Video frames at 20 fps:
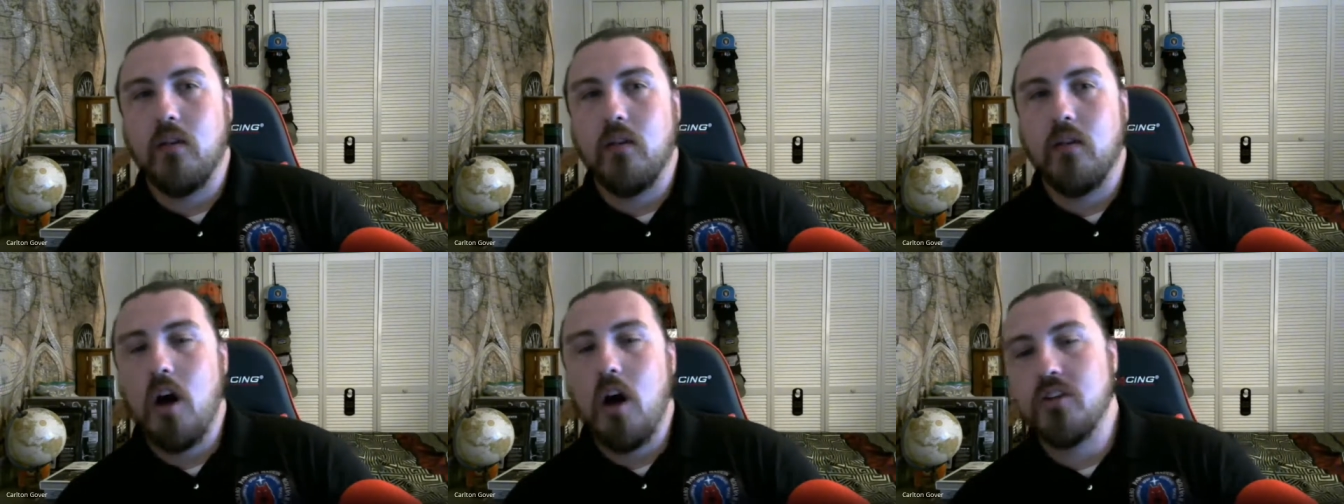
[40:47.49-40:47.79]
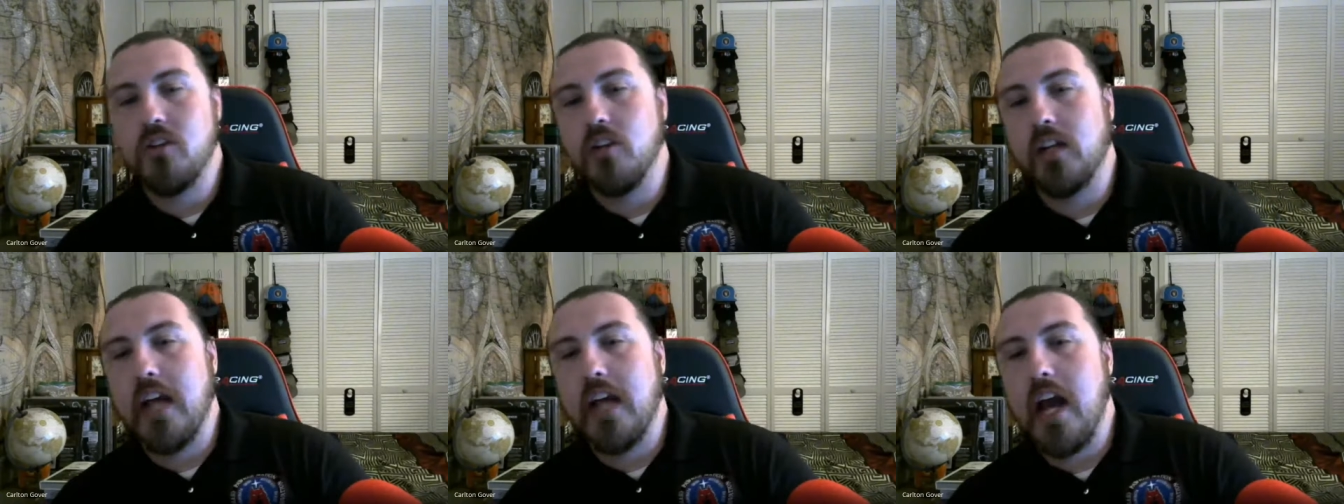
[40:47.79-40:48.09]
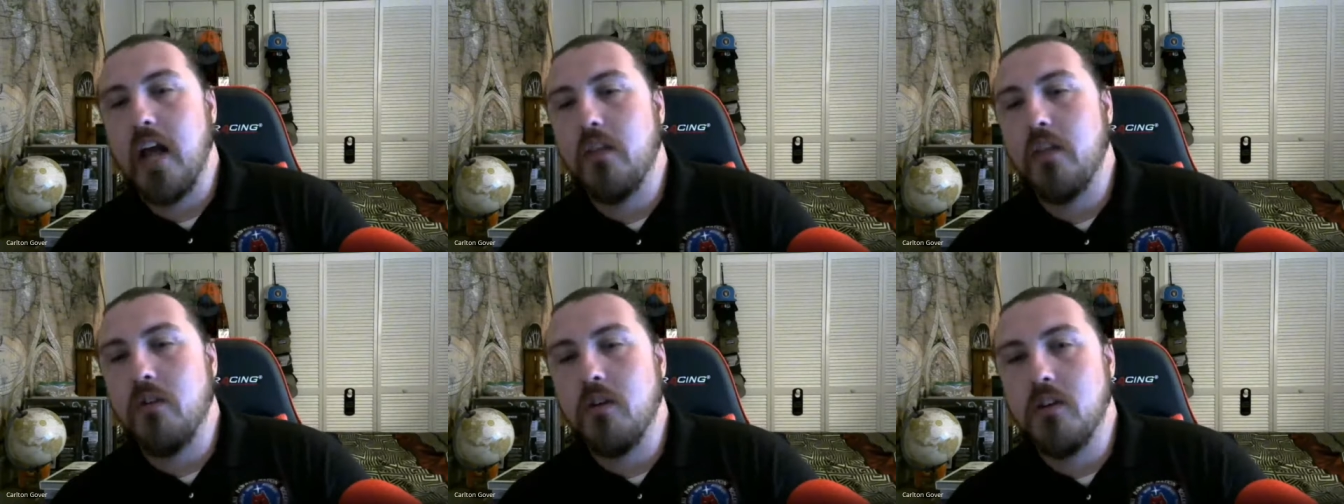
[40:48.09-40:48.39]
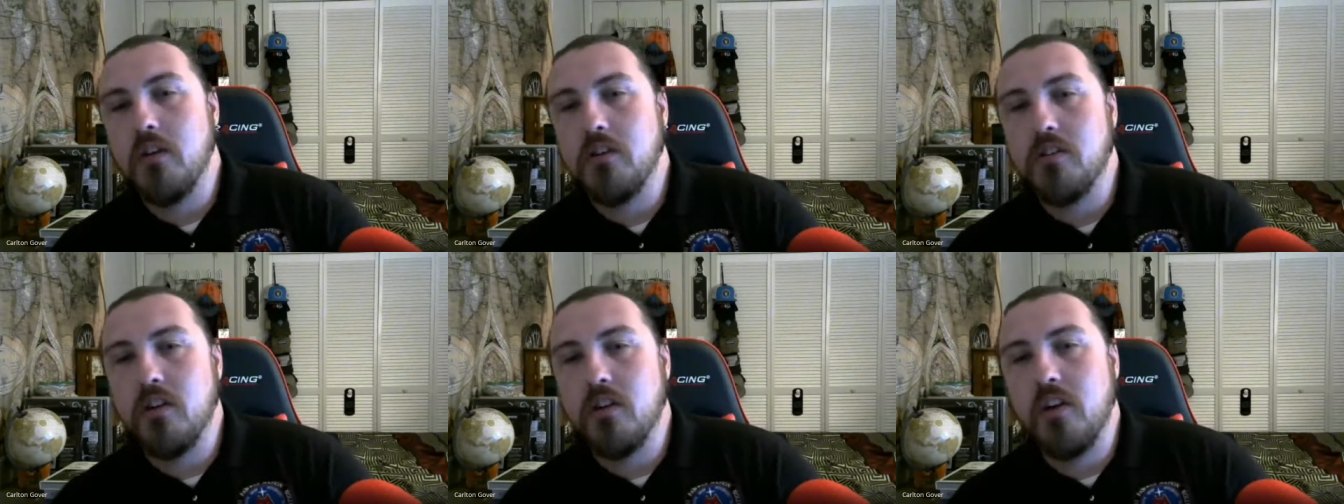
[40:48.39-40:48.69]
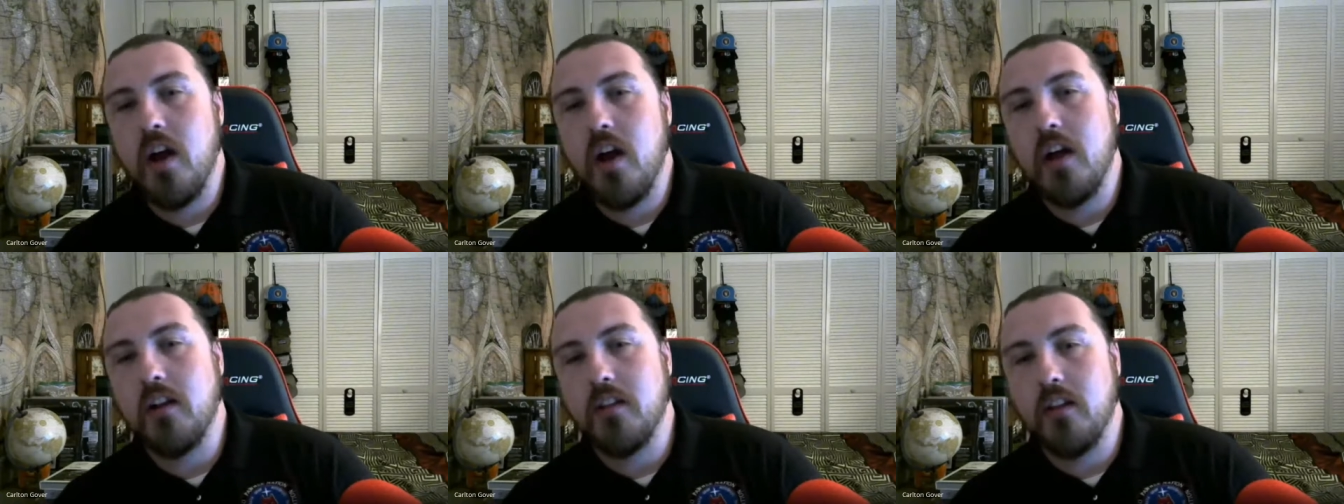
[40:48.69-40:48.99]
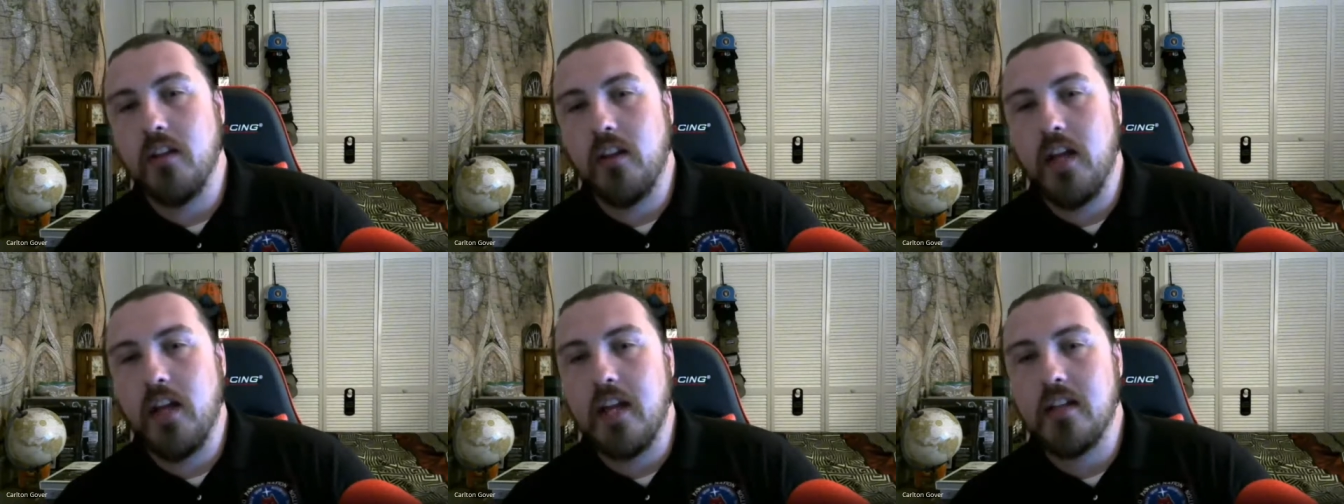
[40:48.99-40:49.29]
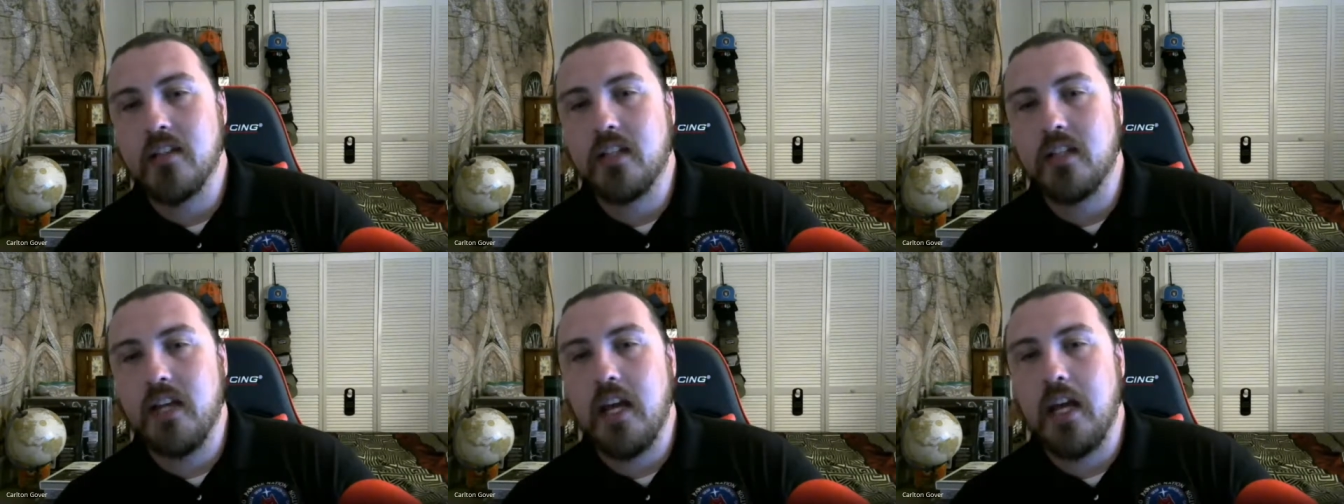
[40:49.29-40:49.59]
hunter gatherers they're not on the
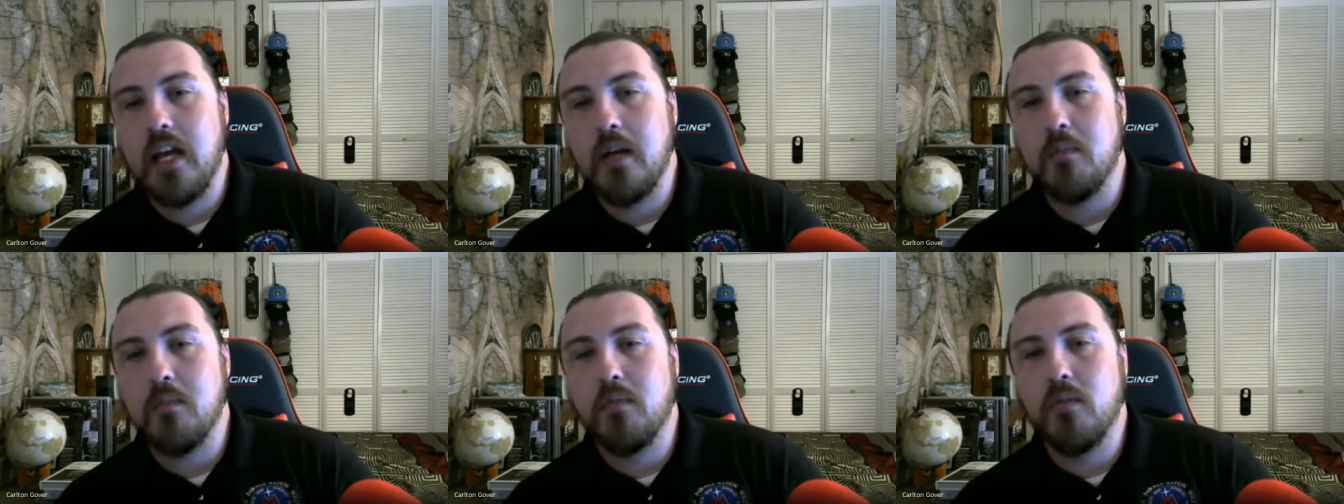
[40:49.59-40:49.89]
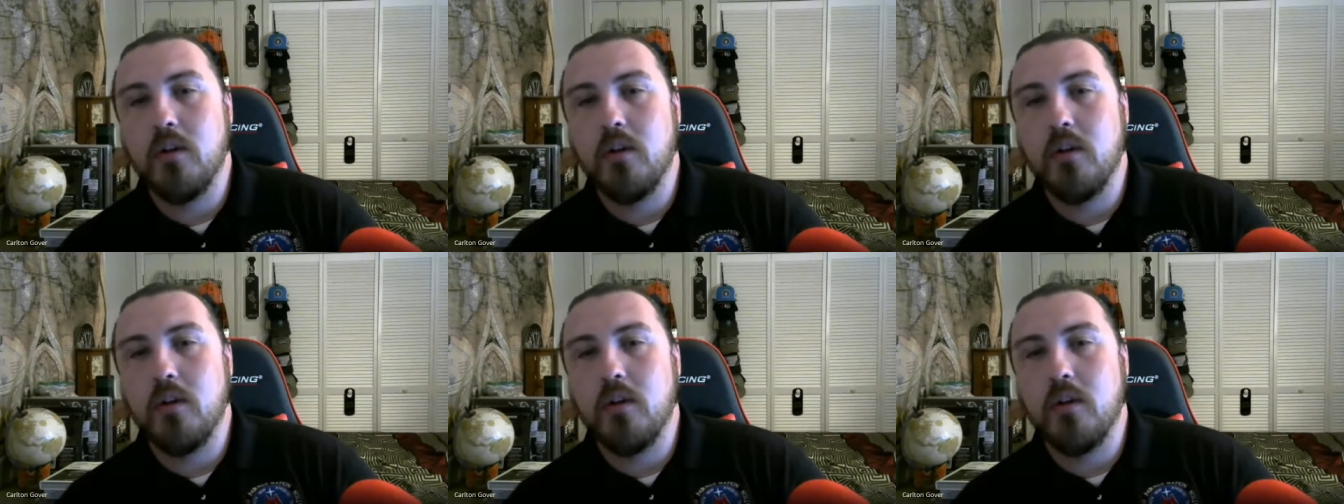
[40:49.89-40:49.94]
landscape